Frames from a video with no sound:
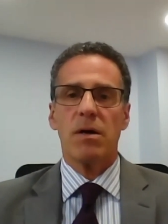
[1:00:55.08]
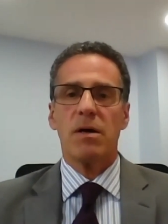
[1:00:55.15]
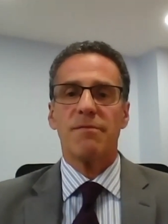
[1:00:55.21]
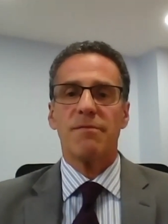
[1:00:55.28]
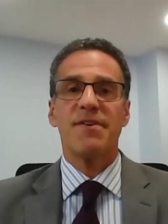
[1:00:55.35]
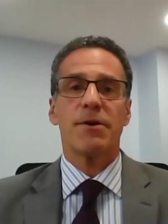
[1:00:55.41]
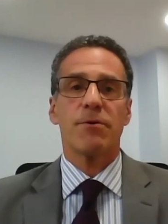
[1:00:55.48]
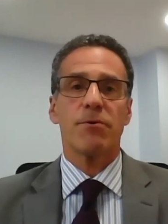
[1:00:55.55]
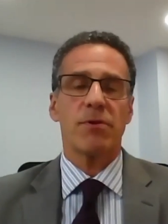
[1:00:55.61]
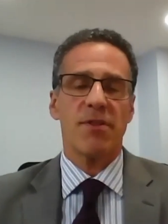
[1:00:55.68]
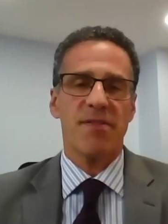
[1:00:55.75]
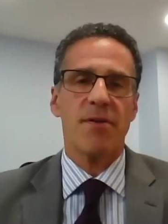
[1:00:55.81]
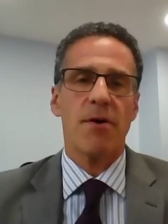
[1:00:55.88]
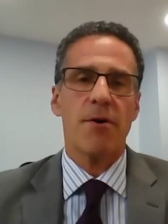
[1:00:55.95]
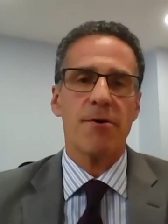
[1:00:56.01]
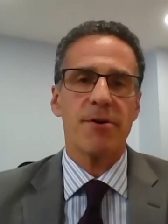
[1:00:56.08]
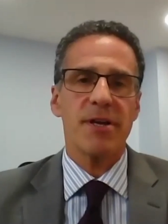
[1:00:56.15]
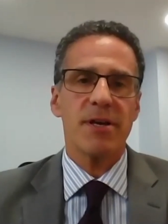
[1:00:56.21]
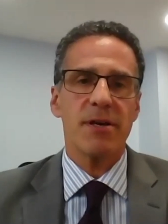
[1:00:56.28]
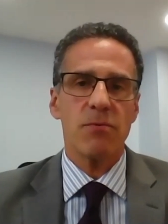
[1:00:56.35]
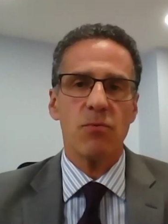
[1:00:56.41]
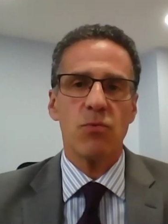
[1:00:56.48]
federal
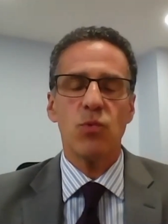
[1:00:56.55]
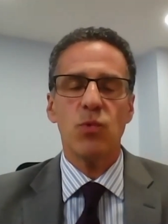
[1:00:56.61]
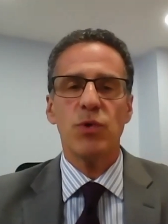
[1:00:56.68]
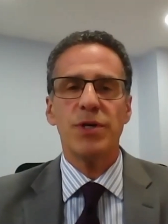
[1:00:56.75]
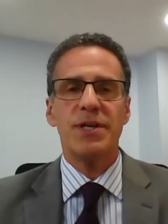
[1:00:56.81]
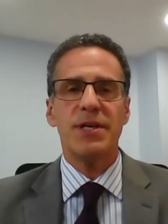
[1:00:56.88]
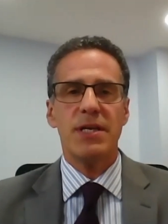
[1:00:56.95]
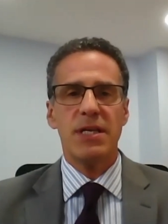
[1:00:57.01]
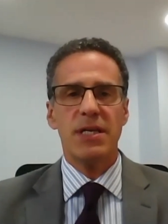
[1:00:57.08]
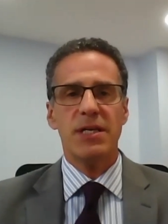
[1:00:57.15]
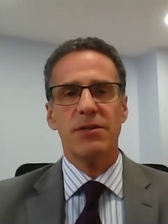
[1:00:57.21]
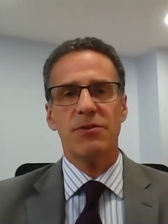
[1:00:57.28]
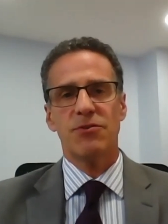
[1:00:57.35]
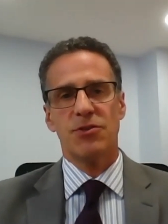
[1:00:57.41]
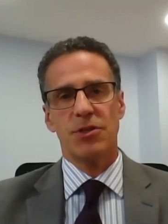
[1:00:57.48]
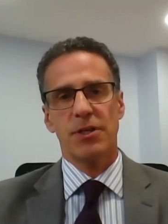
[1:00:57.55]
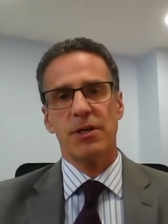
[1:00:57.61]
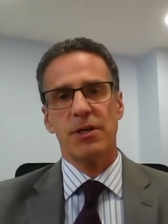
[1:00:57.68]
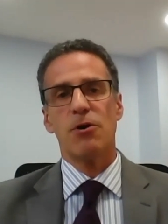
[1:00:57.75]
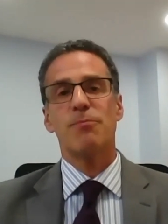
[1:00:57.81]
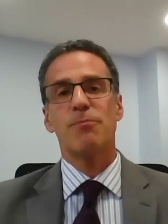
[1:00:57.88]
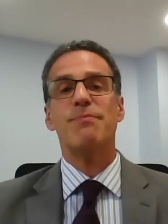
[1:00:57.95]
authority would need to
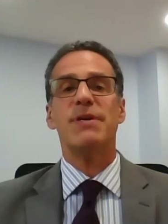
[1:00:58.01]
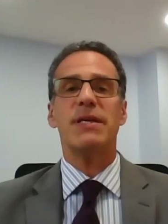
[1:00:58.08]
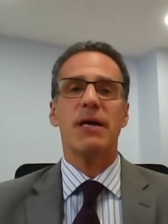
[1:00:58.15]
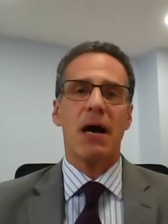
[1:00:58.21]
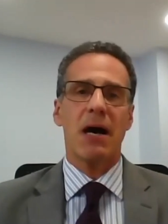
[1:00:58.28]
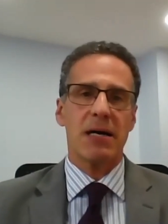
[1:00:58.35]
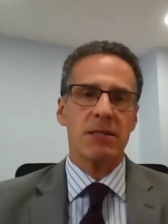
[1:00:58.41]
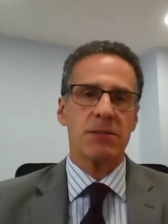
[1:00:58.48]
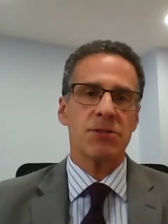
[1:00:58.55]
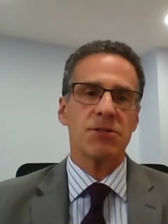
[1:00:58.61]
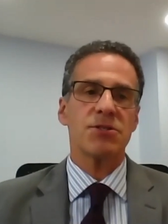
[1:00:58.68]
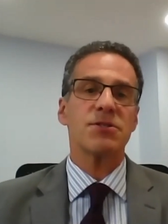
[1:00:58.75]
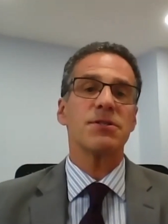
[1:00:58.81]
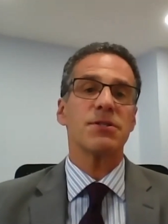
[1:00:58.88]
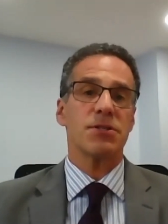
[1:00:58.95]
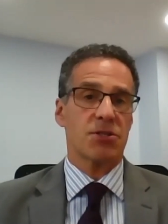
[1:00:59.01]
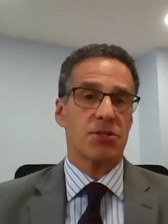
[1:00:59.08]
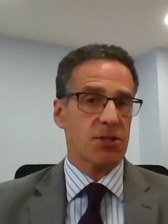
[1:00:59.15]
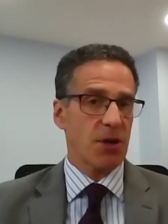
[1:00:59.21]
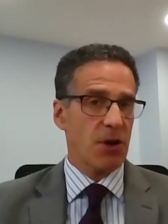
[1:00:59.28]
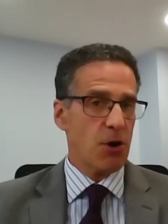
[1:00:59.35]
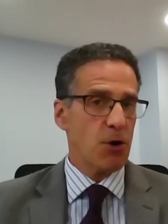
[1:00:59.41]
go beyond the
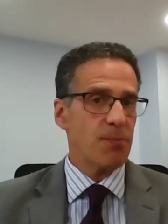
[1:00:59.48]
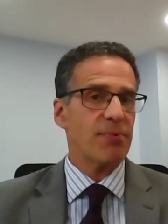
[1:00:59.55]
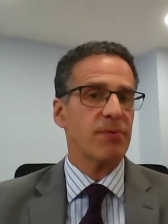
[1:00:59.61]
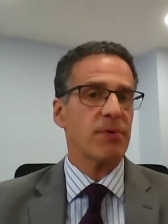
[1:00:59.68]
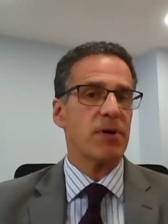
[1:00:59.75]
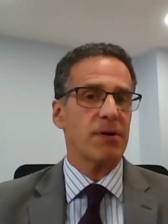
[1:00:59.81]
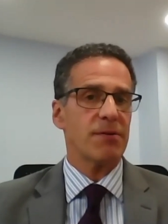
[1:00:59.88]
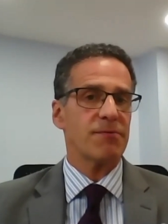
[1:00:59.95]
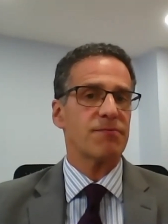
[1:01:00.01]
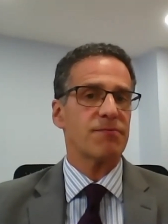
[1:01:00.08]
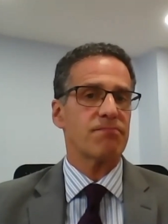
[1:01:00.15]
scope of